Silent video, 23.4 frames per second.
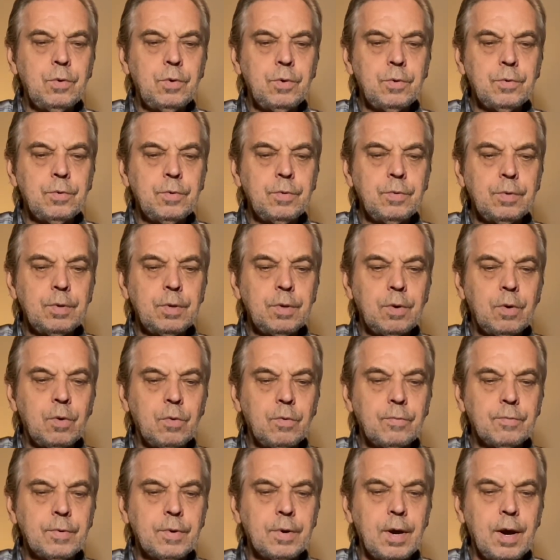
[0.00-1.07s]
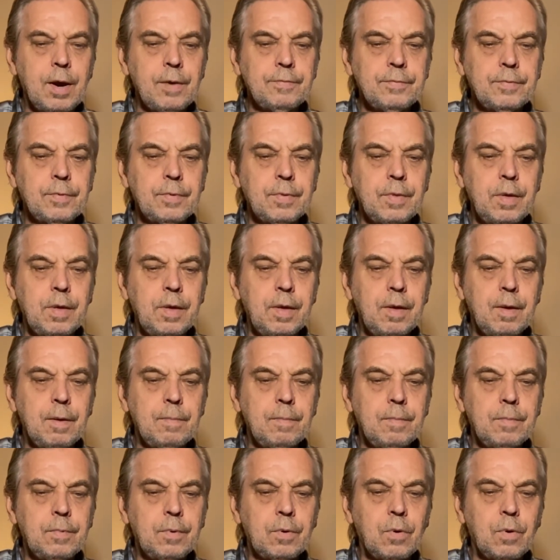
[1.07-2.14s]
you're doing it over after the
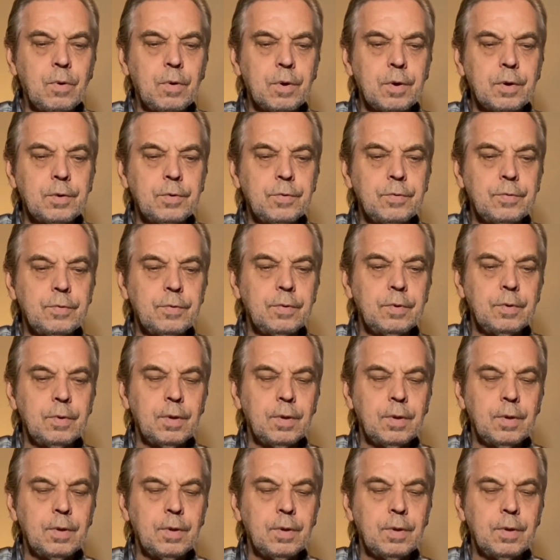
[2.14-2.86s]
chorus,